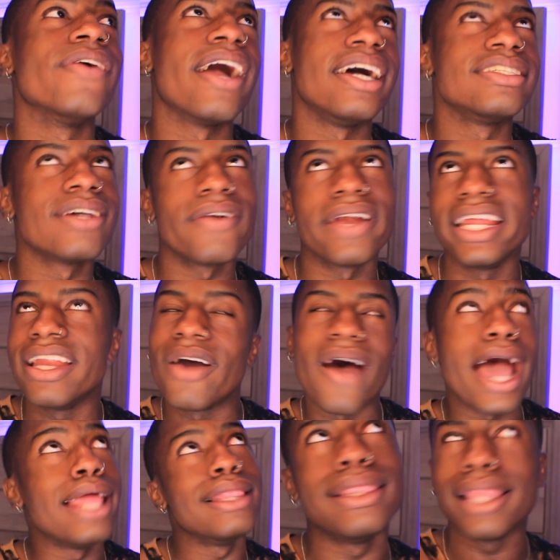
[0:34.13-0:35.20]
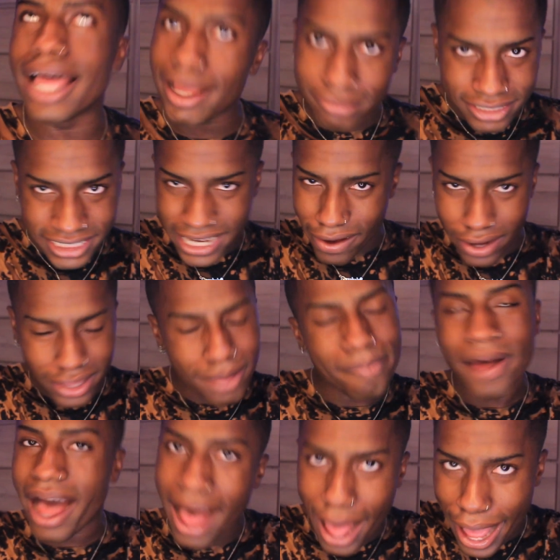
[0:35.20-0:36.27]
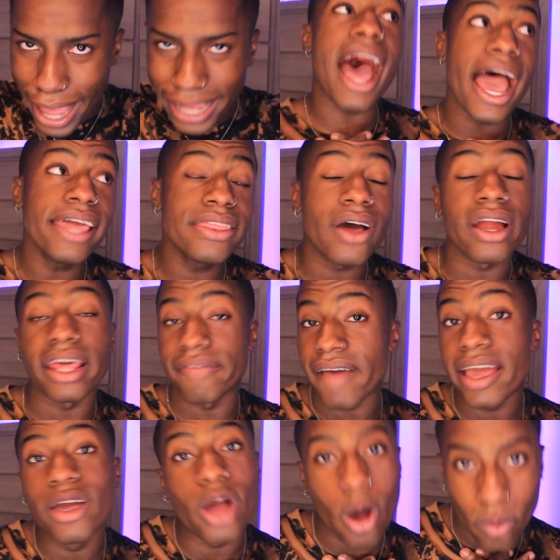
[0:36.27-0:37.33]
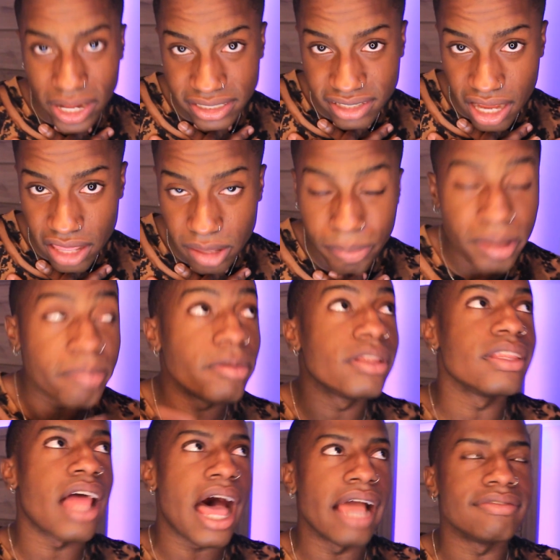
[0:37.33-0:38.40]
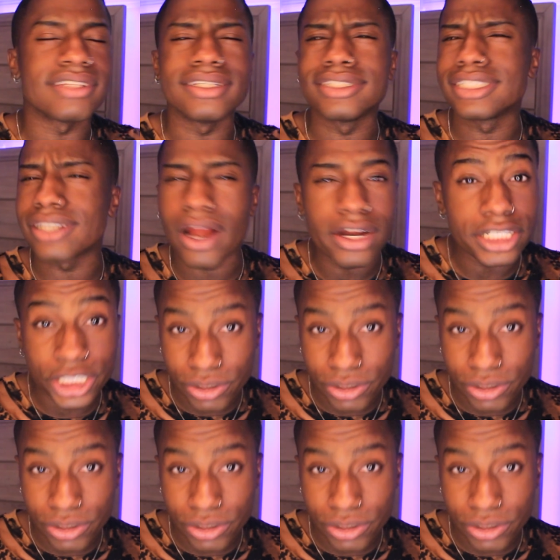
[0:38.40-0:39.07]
you guys already know I love stirring the pot. I thought if I go into other people's lives and start